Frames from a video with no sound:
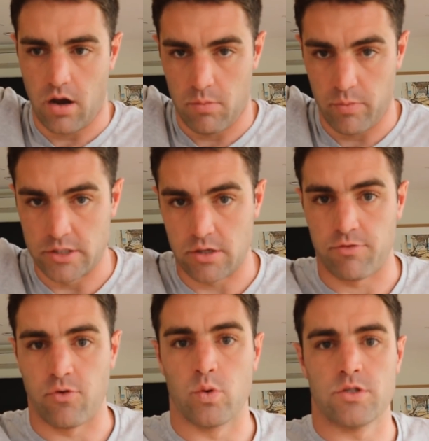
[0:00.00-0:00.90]
I'm reaching
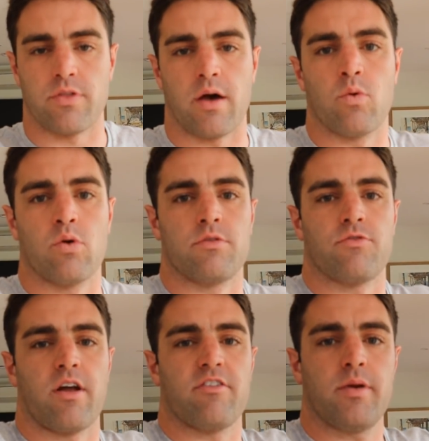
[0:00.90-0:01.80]
forwards for that wall in
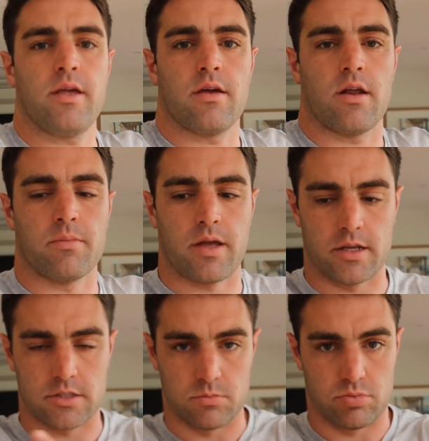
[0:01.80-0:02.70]
front of me, and I'm
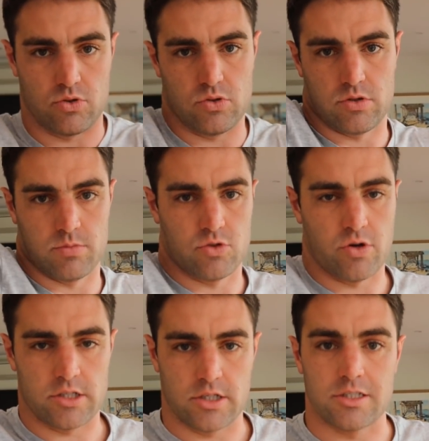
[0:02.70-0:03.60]
getting some
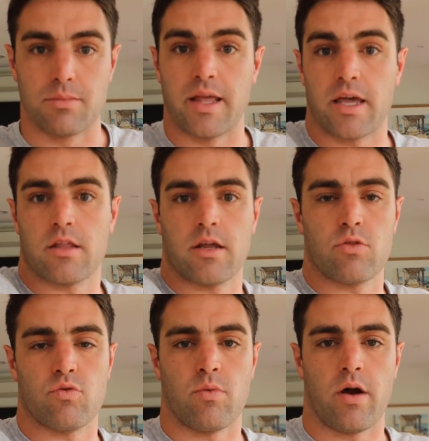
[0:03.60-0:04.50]
stretching, some lengthening
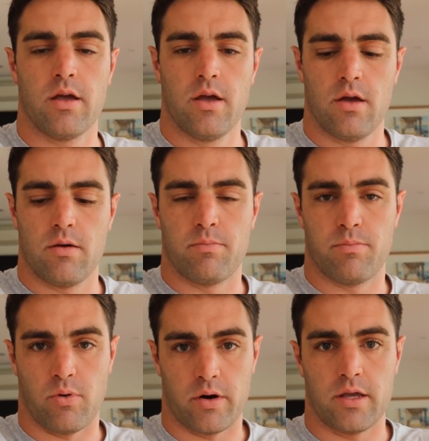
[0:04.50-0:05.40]
through my
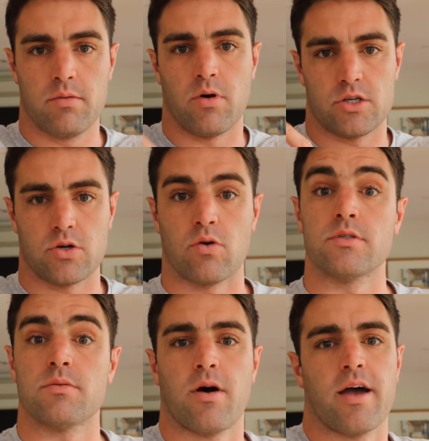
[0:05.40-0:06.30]
body, my
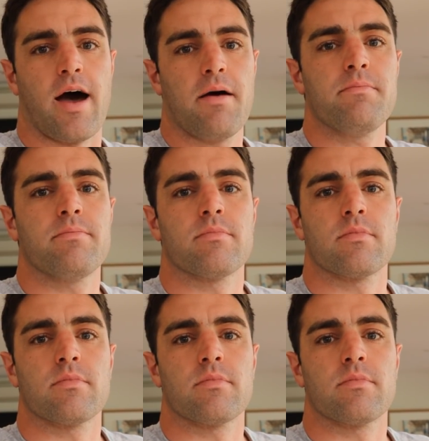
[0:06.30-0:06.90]
shoulders and my arm.